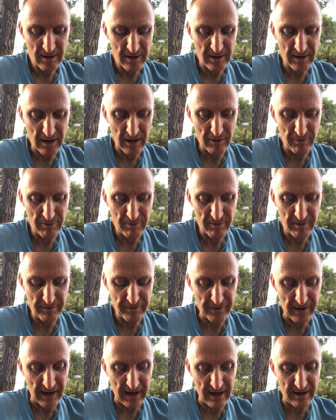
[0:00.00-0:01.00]
you know. In
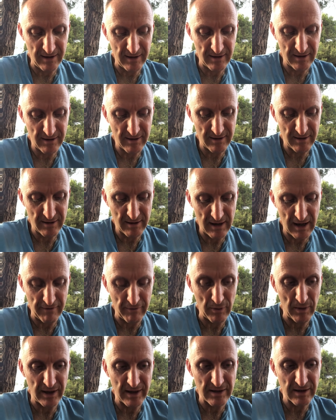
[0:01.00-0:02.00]
fact,
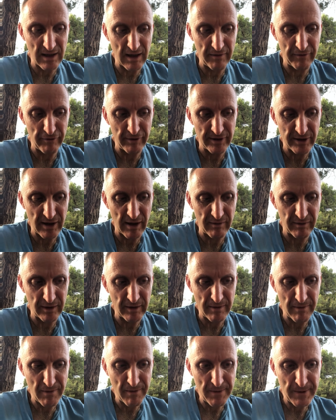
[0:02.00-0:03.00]
everyone is there for each other.
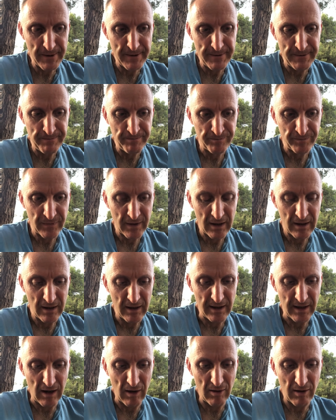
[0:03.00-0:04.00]

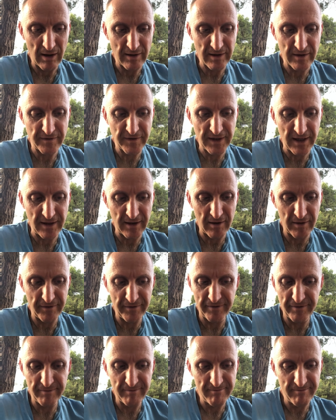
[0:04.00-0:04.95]
You know, as I've said, I've,